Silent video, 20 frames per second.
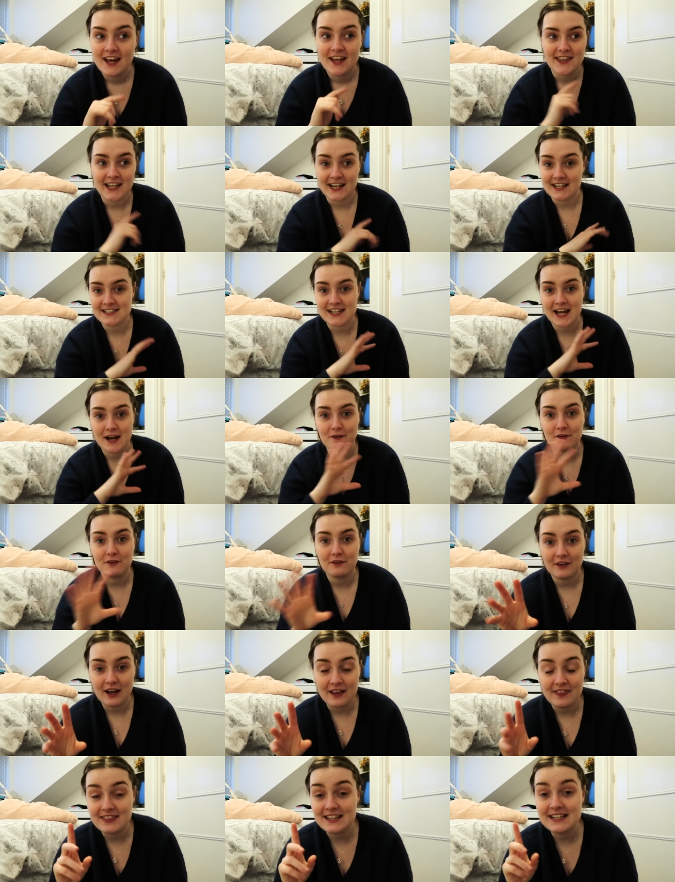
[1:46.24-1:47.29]
that's how
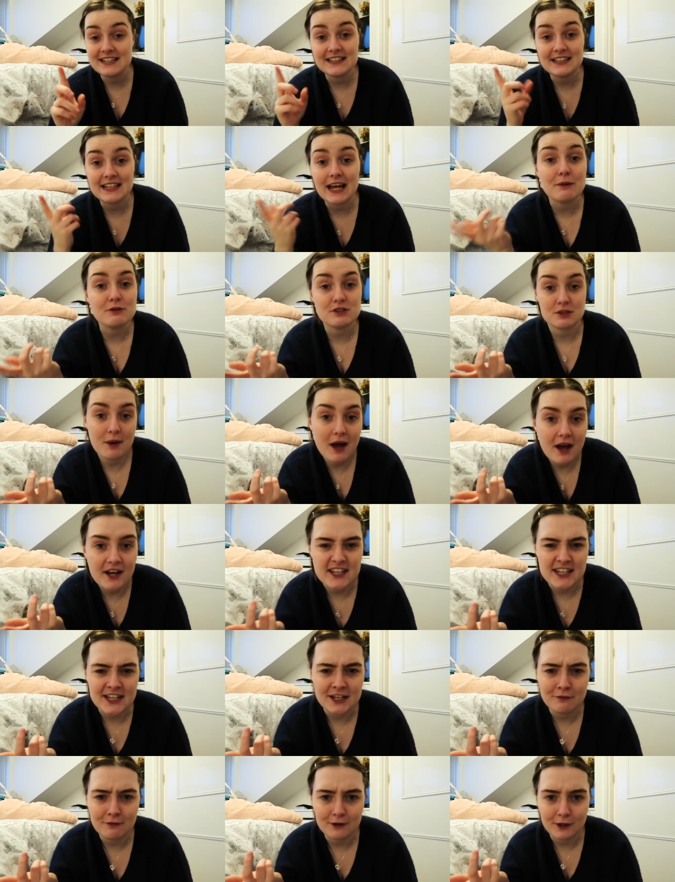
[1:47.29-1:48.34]
and th that was about a
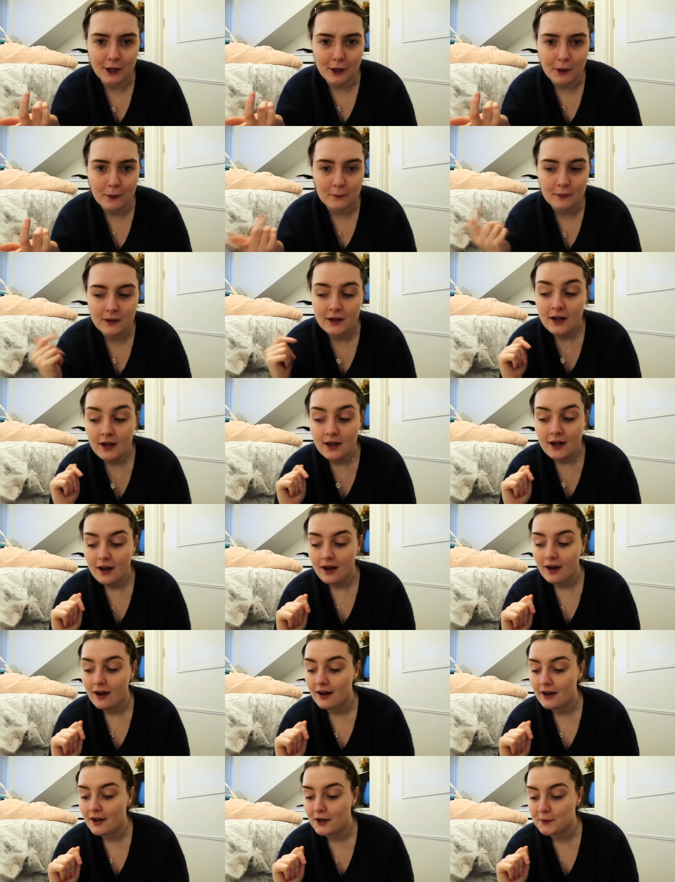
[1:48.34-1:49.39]
year ago
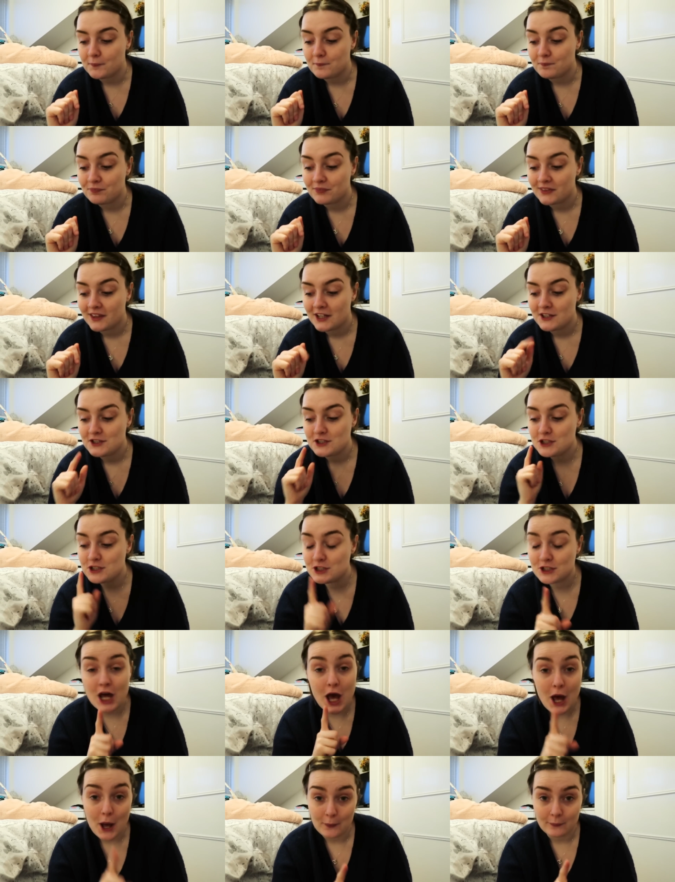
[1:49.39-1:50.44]
um,
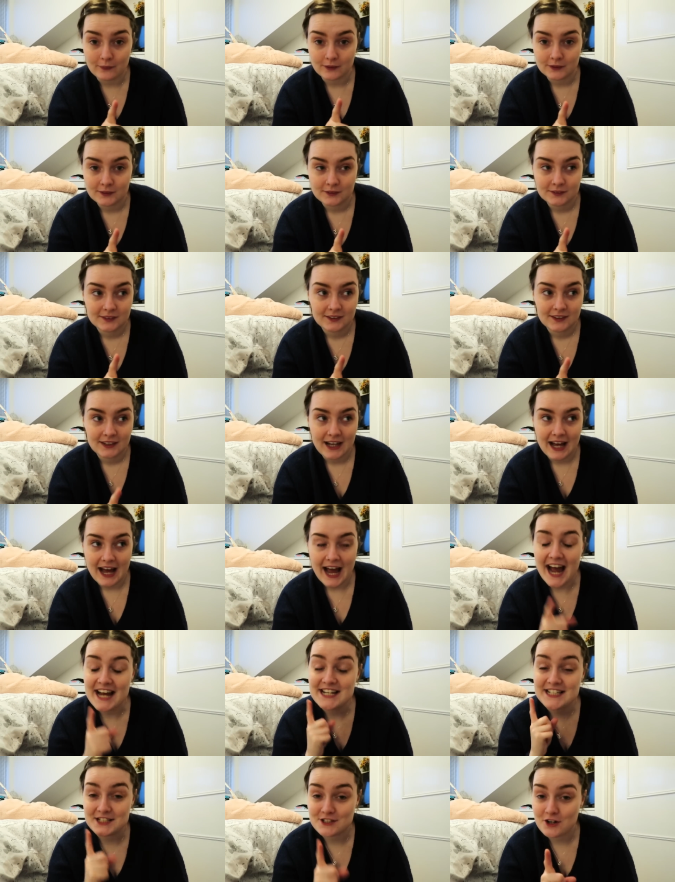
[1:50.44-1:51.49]
so
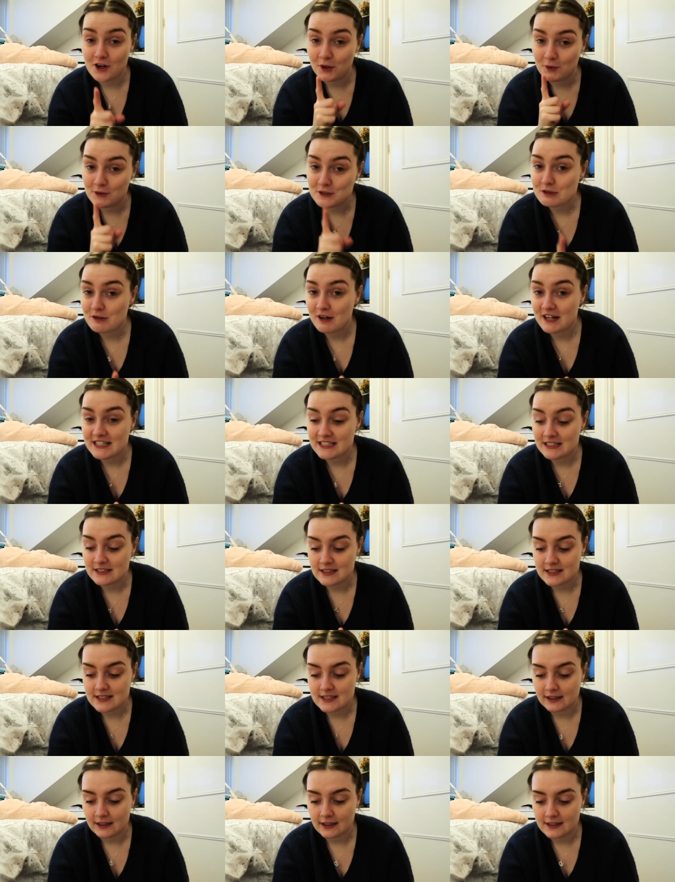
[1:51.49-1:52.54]
I did not go as crazy as I
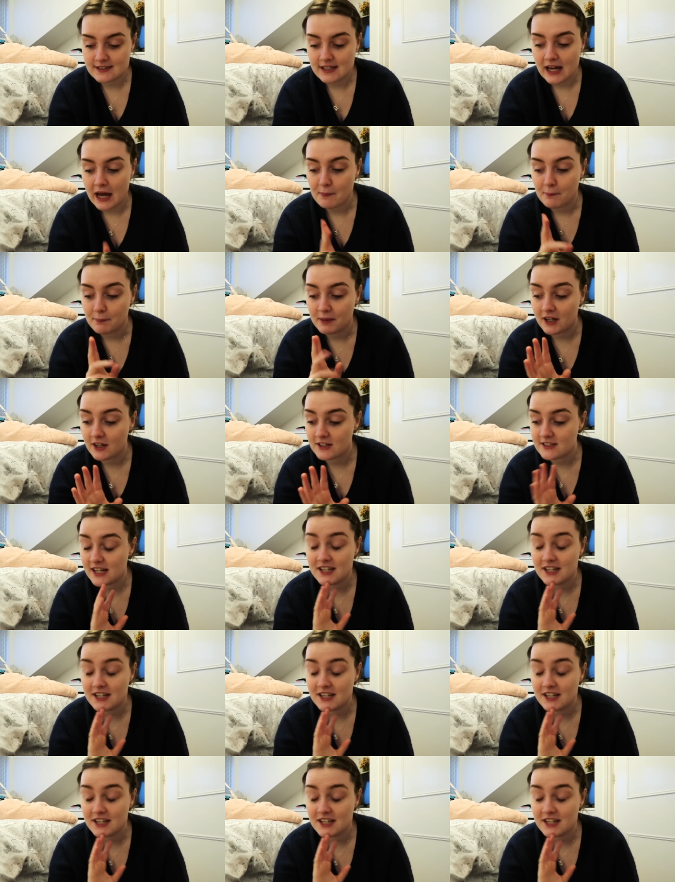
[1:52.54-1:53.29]
did last time because